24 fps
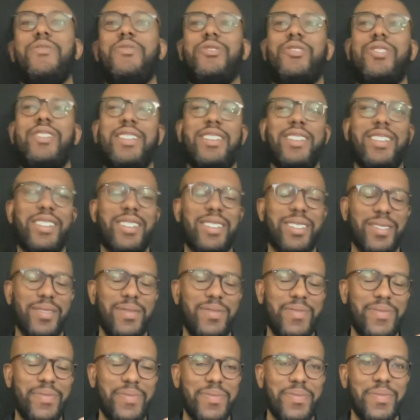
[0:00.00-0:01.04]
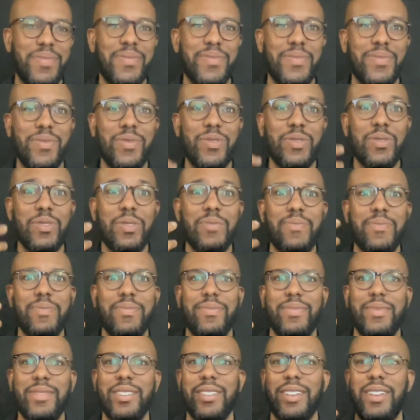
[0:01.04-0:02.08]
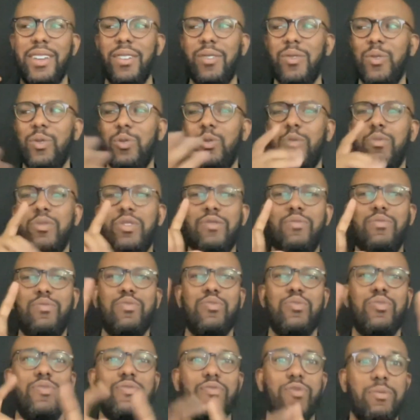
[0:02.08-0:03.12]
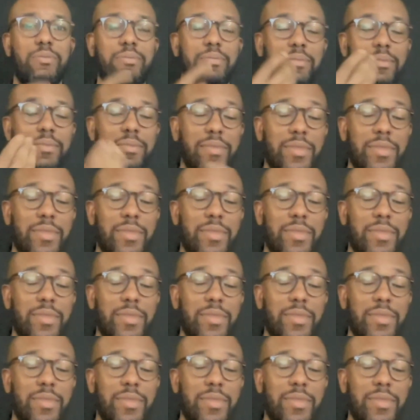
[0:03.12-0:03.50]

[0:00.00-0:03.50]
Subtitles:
Sign1 News will be broadcasting updates Monday through Friday.